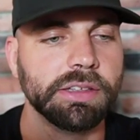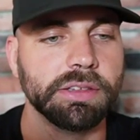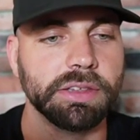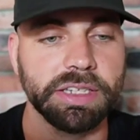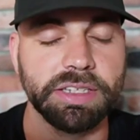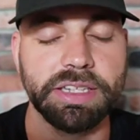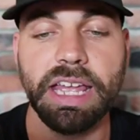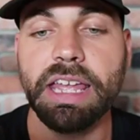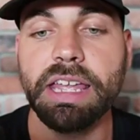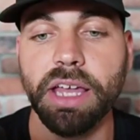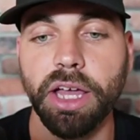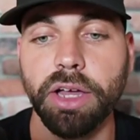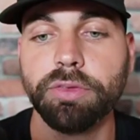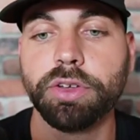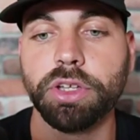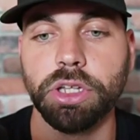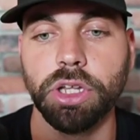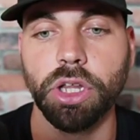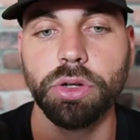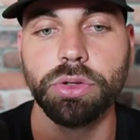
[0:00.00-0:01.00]
The day of
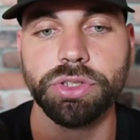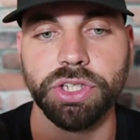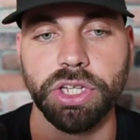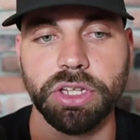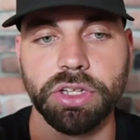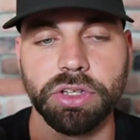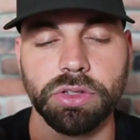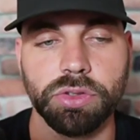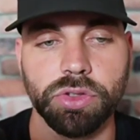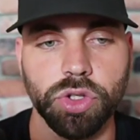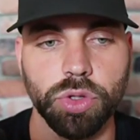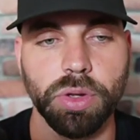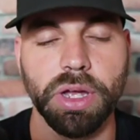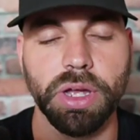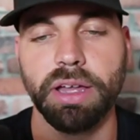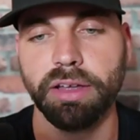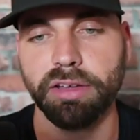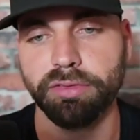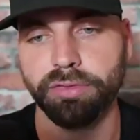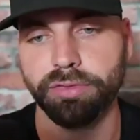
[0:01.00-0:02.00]
closing, you
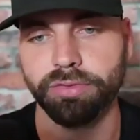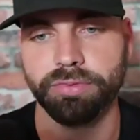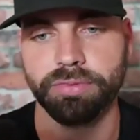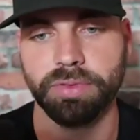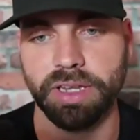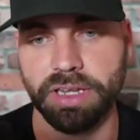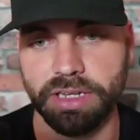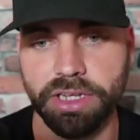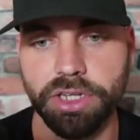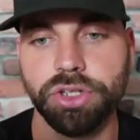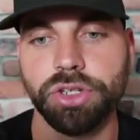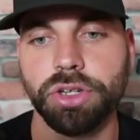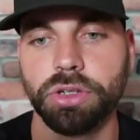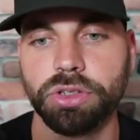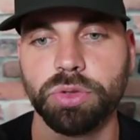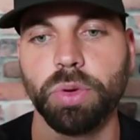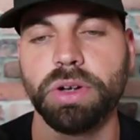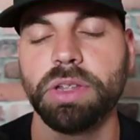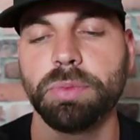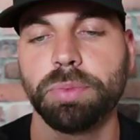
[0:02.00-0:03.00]
have an additional
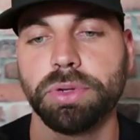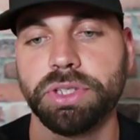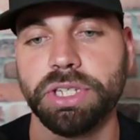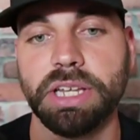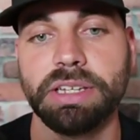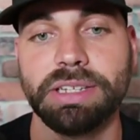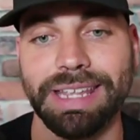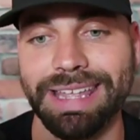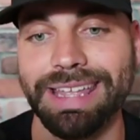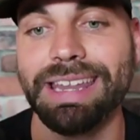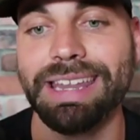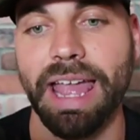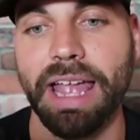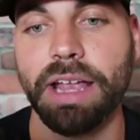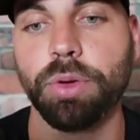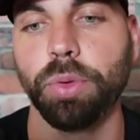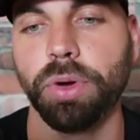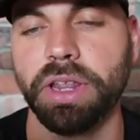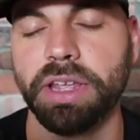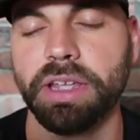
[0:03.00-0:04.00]
20% in
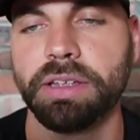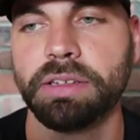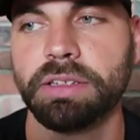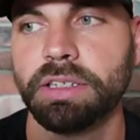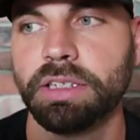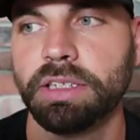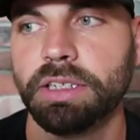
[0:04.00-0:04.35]
equity